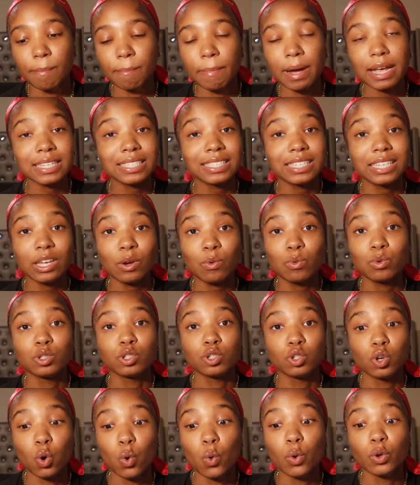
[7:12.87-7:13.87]
My skin
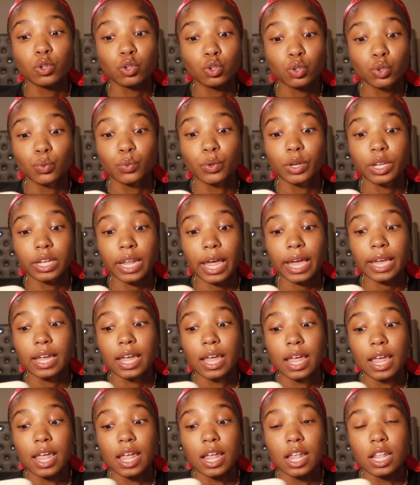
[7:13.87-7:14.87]
was going through it. Like,
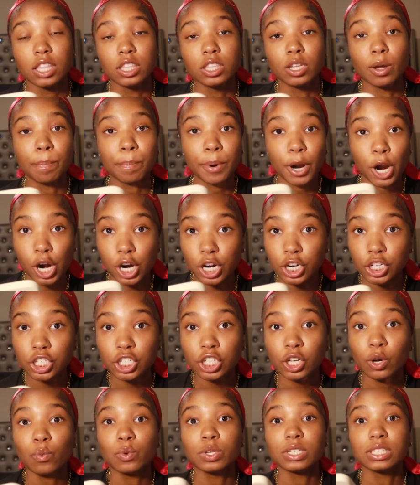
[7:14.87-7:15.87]
the
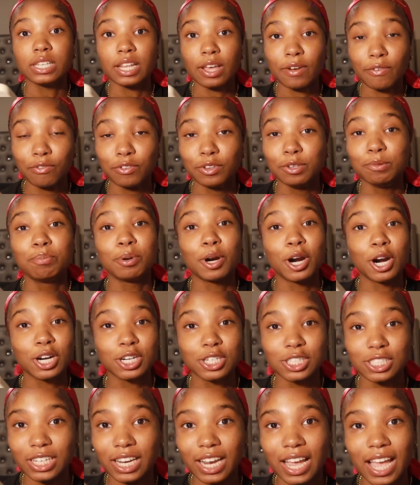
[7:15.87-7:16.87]
purging was definitely
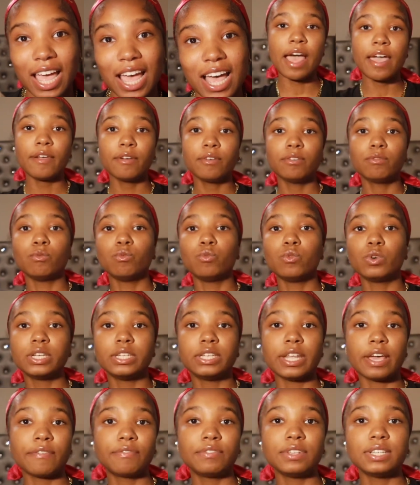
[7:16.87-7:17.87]
purging. I would
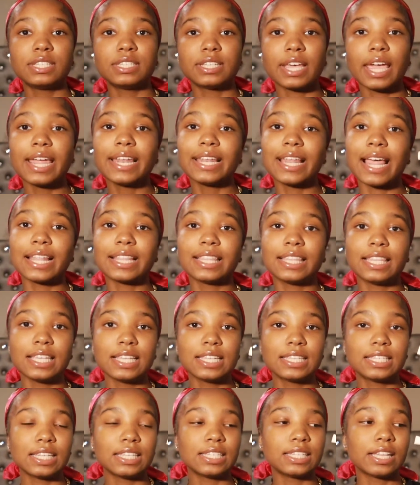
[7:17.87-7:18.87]
definitely say that
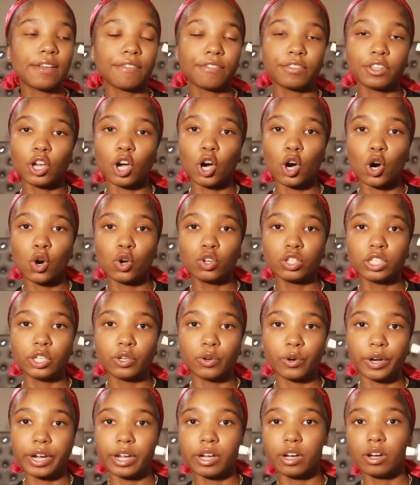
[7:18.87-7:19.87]
this is definitely a holy
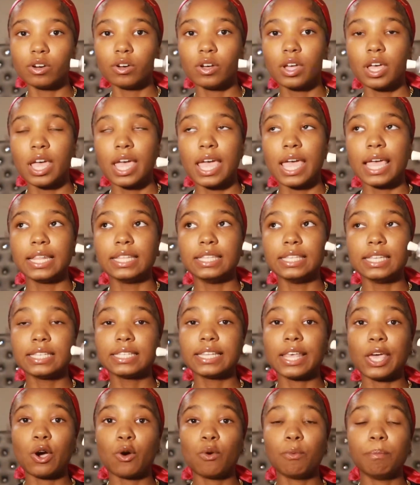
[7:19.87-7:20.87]
grail. This
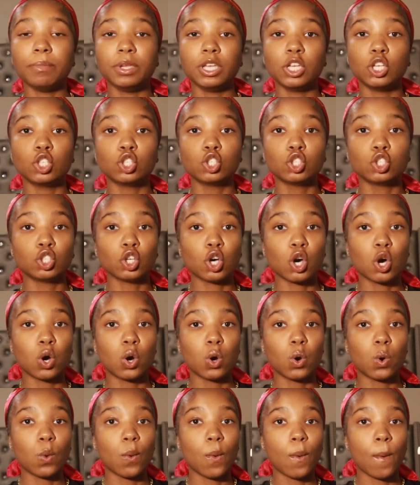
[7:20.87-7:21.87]
helped me
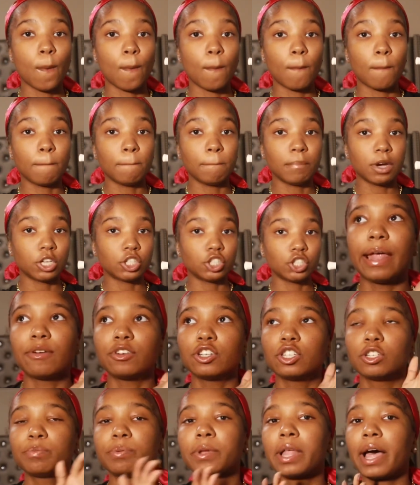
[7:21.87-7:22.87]
so much, and I
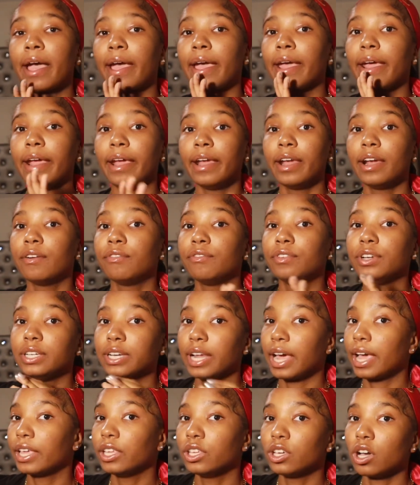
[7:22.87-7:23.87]
would just apply it every
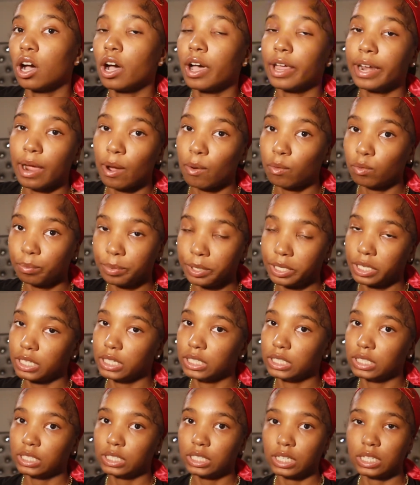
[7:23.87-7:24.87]
night, y'all, and I would be
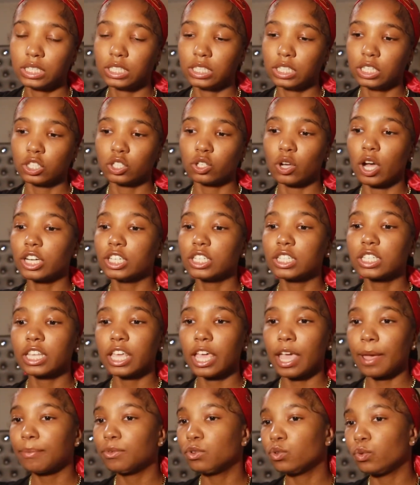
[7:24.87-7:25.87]
consistent. So I just
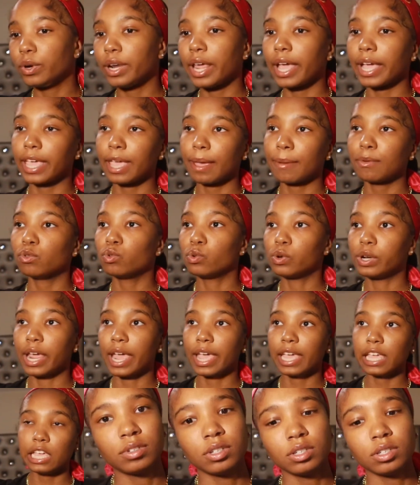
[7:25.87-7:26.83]
kept doing that.